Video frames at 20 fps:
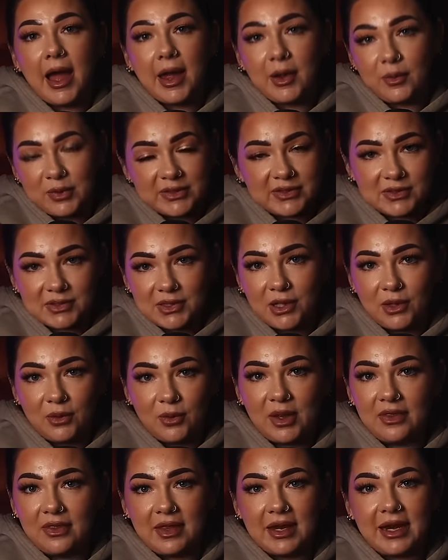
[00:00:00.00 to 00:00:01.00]
I will see
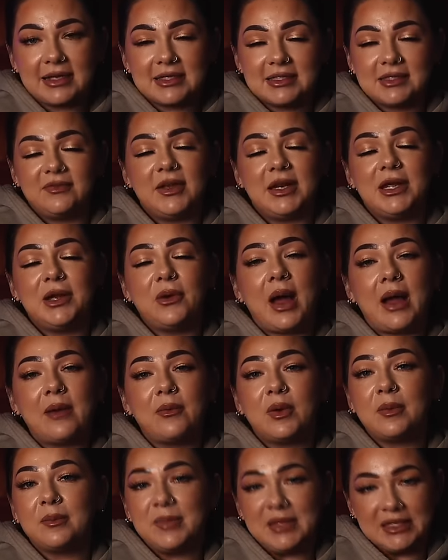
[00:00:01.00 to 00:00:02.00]
you in the next video. I
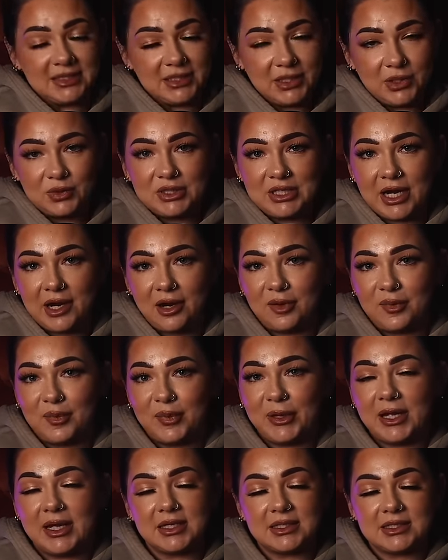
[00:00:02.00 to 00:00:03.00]
will miss you terribly.